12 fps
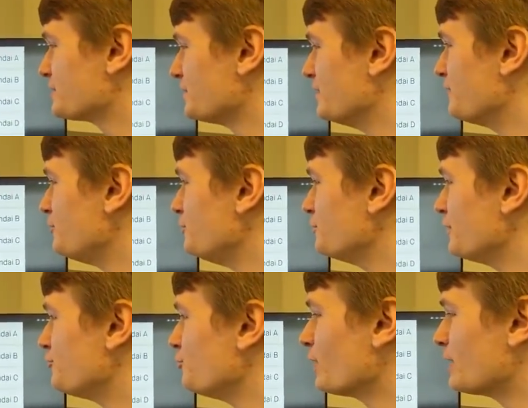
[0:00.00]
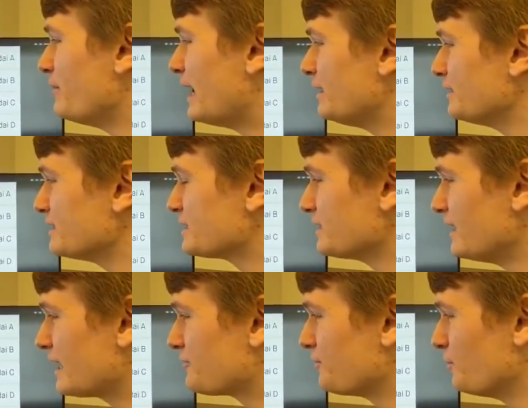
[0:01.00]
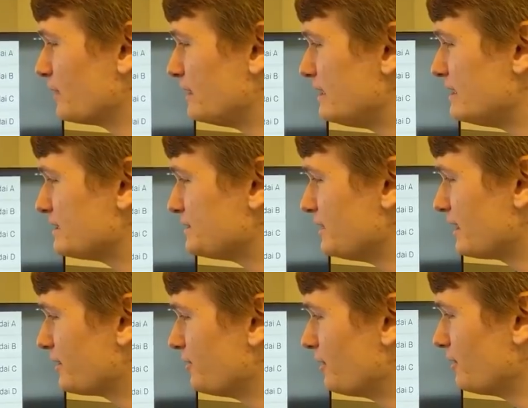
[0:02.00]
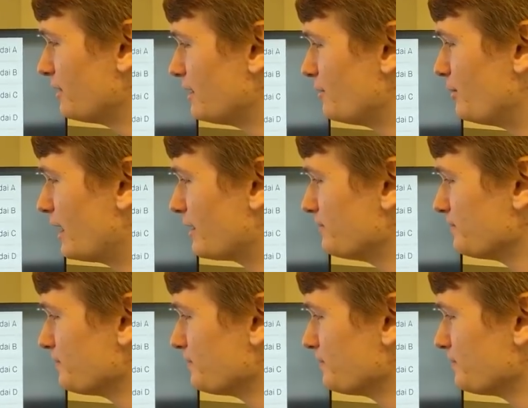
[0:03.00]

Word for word: So yeah. if you, you want to manually select from one of these, you got to go all the way to the bottom.